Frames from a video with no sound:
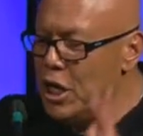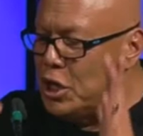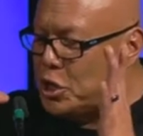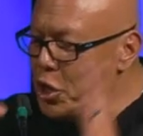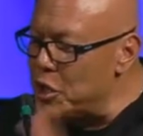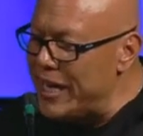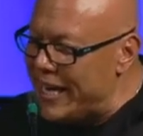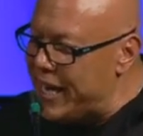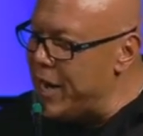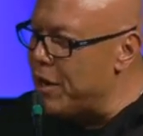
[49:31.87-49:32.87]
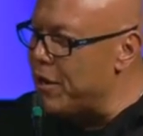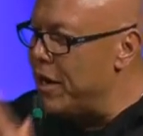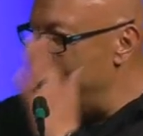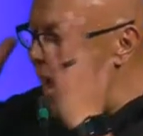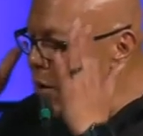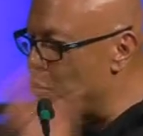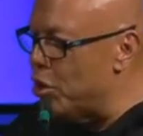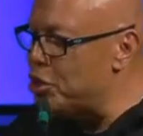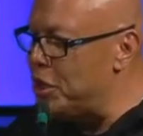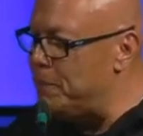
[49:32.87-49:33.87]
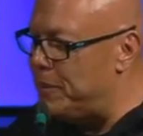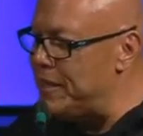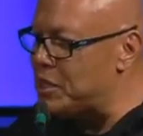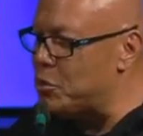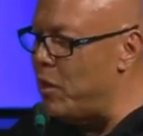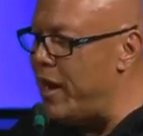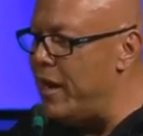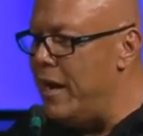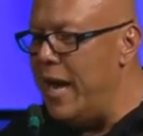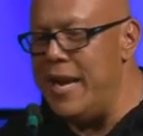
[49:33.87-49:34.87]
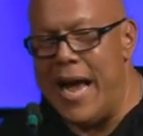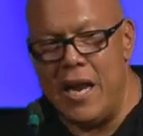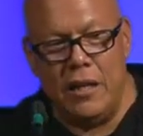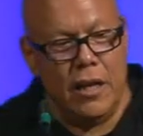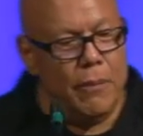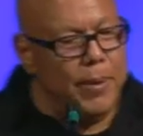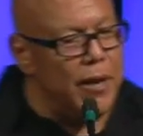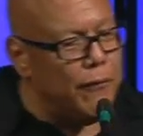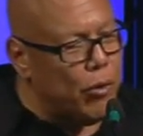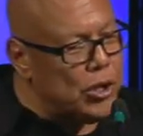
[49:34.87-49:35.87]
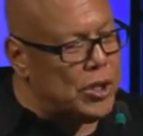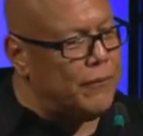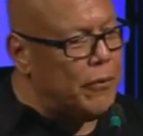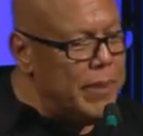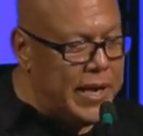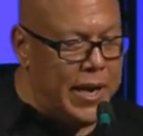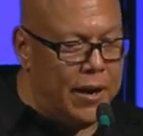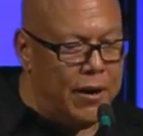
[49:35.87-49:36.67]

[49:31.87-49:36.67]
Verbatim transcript: turn here and worship this way and add a little bit of worship from here.